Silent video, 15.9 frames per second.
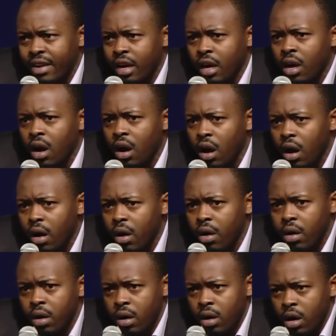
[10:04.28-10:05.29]
Dakar,
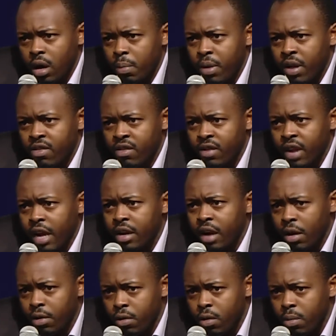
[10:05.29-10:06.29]
in places like
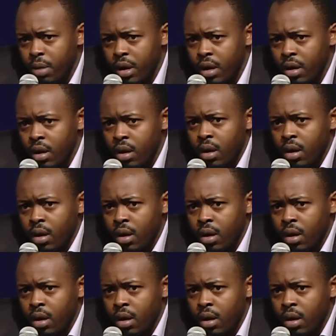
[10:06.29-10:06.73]
Nairobi,